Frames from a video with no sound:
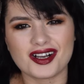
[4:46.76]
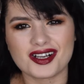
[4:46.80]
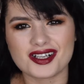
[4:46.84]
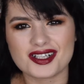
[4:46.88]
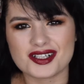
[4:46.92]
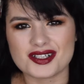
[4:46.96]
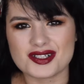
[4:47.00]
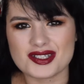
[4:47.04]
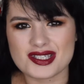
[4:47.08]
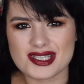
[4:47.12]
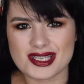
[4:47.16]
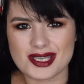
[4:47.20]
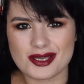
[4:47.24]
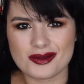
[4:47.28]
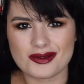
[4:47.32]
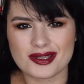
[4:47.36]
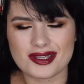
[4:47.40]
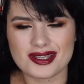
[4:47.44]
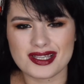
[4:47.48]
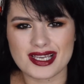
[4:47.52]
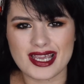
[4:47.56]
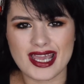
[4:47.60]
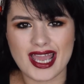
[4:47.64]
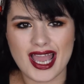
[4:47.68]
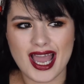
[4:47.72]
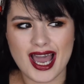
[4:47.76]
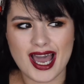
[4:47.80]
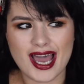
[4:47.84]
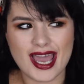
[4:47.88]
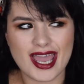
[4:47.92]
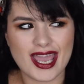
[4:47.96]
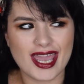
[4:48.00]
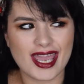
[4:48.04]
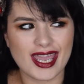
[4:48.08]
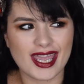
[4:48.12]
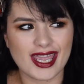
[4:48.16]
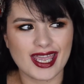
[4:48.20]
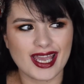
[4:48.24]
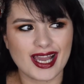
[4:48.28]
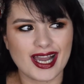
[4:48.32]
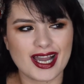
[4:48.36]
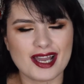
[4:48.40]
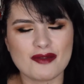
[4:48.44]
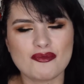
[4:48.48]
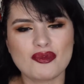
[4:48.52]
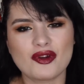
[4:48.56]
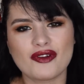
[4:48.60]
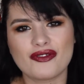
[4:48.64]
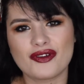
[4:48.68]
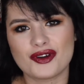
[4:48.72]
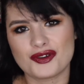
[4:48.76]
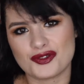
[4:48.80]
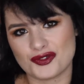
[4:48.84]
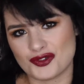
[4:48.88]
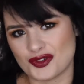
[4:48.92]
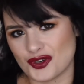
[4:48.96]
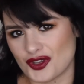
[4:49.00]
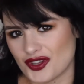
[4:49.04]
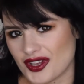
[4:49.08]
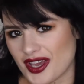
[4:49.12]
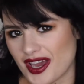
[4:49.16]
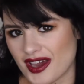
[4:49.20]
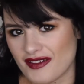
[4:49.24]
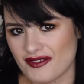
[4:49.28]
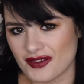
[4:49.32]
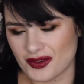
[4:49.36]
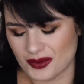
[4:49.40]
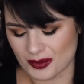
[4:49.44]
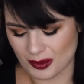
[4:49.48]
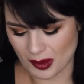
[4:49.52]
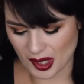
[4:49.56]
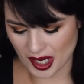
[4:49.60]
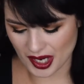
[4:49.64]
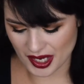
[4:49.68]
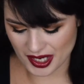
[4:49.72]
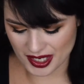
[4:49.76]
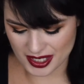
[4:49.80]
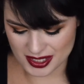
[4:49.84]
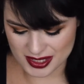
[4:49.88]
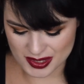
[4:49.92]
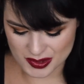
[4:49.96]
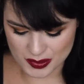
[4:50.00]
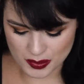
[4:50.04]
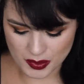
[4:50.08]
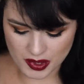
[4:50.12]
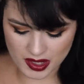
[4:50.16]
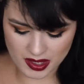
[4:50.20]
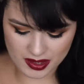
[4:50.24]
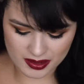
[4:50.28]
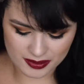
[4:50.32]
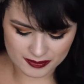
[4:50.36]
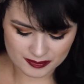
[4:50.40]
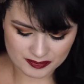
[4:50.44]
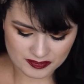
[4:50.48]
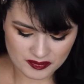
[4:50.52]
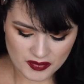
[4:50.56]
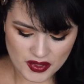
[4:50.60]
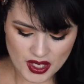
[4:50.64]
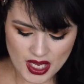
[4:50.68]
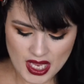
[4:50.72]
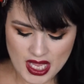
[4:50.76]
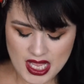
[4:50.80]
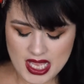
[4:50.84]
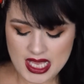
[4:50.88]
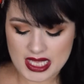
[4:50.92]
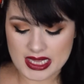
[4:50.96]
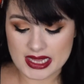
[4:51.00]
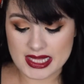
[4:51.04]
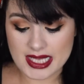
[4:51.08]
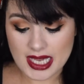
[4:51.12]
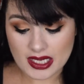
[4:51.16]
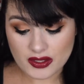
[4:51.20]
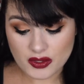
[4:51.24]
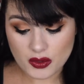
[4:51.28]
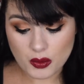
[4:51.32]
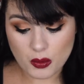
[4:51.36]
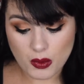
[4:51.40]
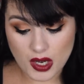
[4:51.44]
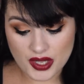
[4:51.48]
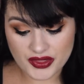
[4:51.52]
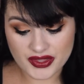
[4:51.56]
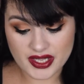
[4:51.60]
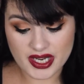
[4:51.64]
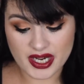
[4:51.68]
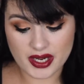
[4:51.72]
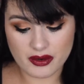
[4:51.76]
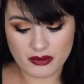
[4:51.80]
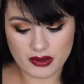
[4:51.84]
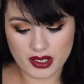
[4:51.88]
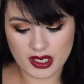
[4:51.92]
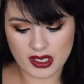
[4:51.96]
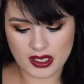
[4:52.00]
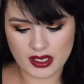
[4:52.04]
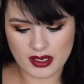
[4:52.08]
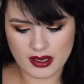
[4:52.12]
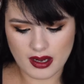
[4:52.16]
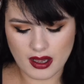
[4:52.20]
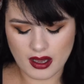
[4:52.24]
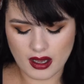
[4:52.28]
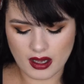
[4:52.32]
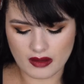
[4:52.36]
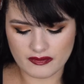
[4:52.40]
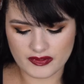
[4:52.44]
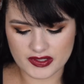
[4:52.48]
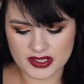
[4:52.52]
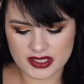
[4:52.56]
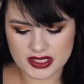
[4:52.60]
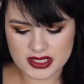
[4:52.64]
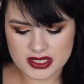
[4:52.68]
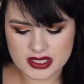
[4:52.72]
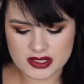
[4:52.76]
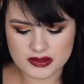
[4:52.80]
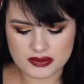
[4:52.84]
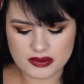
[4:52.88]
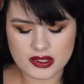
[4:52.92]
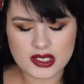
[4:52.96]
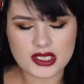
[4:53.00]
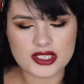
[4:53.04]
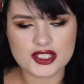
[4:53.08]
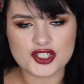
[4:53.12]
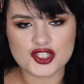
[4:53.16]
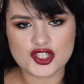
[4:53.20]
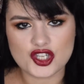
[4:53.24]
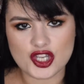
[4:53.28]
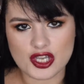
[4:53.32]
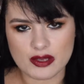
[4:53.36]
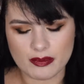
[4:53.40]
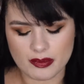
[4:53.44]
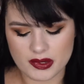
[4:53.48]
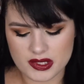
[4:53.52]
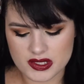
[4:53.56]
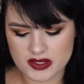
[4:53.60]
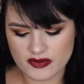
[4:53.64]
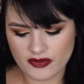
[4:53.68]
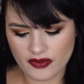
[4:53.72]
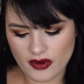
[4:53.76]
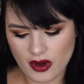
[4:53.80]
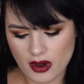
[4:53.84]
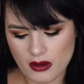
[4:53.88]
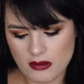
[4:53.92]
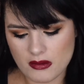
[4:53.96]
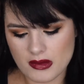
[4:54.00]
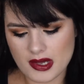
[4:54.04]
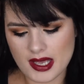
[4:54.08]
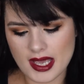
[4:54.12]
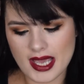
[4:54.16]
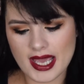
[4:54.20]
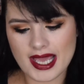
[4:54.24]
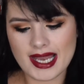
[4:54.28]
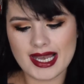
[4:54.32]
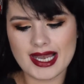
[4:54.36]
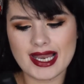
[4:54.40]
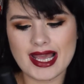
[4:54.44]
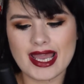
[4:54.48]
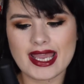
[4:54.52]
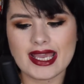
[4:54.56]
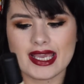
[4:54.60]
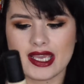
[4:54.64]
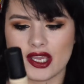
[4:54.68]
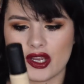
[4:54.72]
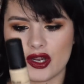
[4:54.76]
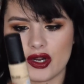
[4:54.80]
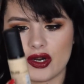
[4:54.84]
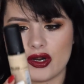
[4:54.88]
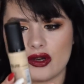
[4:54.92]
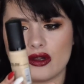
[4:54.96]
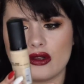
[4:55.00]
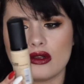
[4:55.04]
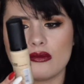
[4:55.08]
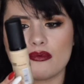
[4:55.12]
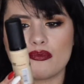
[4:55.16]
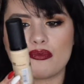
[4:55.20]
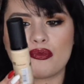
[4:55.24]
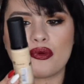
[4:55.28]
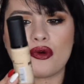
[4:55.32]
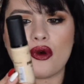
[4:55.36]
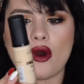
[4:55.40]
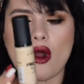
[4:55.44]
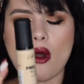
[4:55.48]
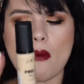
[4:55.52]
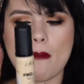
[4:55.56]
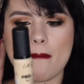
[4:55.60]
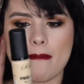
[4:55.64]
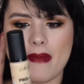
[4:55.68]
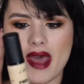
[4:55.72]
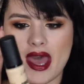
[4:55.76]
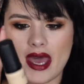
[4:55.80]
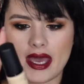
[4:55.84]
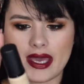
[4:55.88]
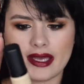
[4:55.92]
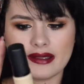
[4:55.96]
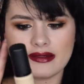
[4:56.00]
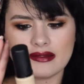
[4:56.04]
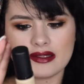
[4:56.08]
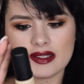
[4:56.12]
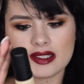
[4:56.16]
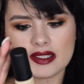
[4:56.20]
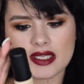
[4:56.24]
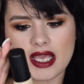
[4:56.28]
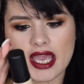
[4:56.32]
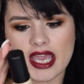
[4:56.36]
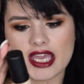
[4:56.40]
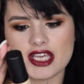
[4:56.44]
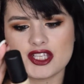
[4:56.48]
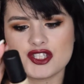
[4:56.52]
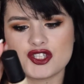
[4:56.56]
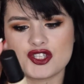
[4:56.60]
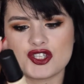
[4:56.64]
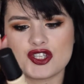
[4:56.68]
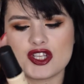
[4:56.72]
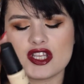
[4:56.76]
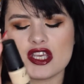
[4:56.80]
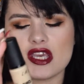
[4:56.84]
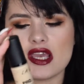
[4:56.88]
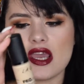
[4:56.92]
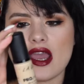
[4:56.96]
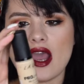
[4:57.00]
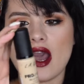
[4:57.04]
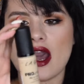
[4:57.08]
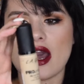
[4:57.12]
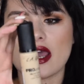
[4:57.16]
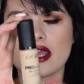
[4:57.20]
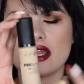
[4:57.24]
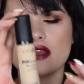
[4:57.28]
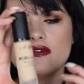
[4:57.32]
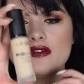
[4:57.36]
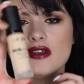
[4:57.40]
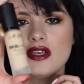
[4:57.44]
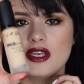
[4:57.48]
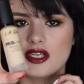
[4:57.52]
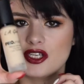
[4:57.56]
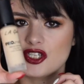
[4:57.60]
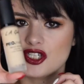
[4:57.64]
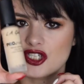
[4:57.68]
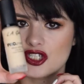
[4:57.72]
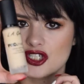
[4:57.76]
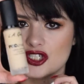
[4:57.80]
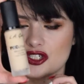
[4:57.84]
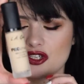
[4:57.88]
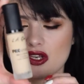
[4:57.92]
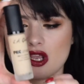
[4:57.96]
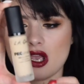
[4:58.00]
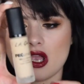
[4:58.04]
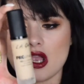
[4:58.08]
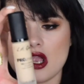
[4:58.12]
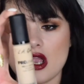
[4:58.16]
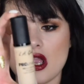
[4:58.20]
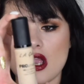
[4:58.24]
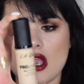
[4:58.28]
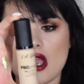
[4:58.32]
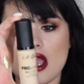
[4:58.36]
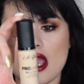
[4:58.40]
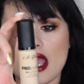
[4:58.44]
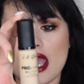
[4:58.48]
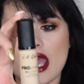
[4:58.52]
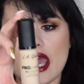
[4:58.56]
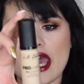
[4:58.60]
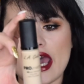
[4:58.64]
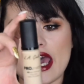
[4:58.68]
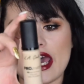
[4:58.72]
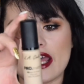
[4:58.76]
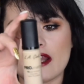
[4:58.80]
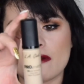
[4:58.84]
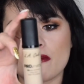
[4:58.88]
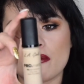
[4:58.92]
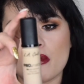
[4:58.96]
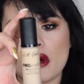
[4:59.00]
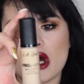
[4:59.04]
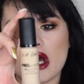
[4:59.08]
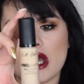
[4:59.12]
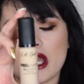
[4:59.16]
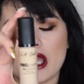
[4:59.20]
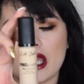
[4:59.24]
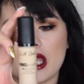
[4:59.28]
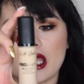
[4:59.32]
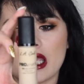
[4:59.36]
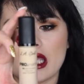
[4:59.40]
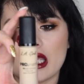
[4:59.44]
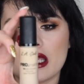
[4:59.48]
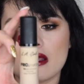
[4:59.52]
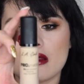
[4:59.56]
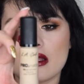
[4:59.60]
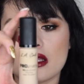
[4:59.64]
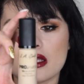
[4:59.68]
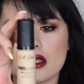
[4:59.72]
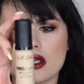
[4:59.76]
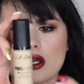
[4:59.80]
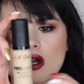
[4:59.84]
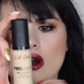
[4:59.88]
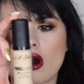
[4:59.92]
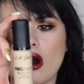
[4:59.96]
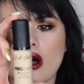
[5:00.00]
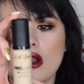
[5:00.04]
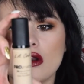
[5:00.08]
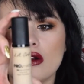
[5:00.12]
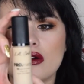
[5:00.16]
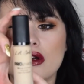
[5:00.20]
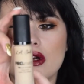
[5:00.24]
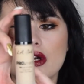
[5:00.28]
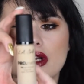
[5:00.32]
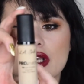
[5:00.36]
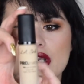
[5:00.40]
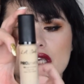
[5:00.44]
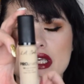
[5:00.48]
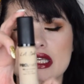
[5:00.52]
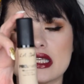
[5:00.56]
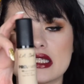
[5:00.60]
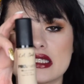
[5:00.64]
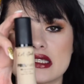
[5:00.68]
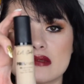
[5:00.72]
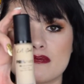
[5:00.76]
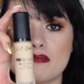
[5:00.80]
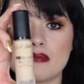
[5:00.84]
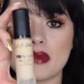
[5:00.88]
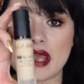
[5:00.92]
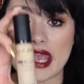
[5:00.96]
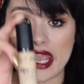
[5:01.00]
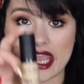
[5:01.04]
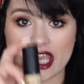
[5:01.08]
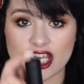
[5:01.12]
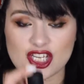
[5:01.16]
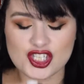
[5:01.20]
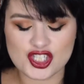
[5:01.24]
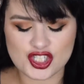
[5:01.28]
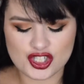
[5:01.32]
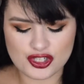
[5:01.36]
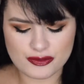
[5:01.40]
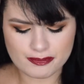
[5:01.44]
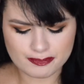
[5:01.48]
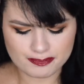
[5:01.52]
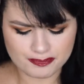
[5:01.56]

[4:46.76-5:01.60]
consequently I prefer to not have on mine as well. The other one that I really love, and it's really cheap, is from LA Girl Pro.Matte HD High Definition, and my color is beige.